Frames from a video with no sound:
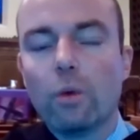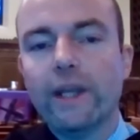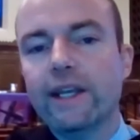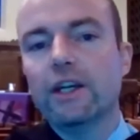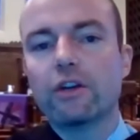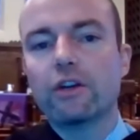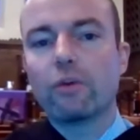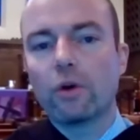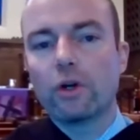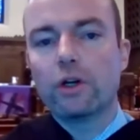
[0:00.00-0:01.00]
We hear
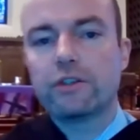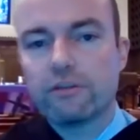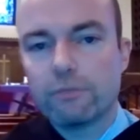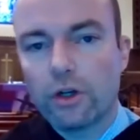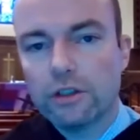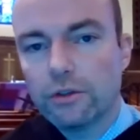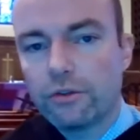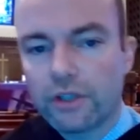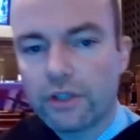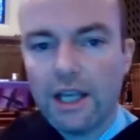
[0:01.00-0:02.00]
the words of Martin
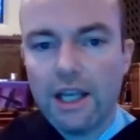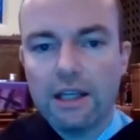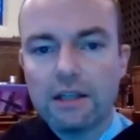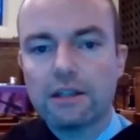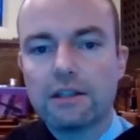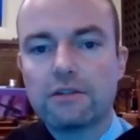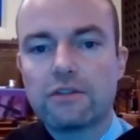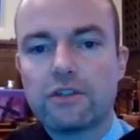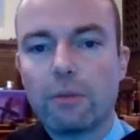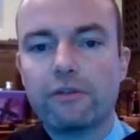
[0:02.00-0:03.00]
Luther King,
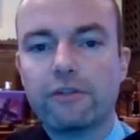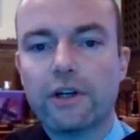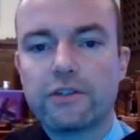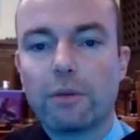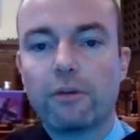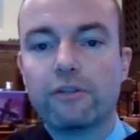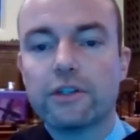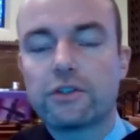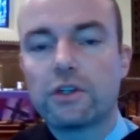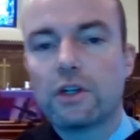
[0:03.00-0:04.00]
and some of
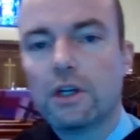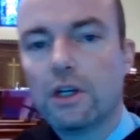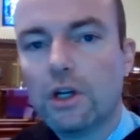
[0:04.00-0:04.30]
us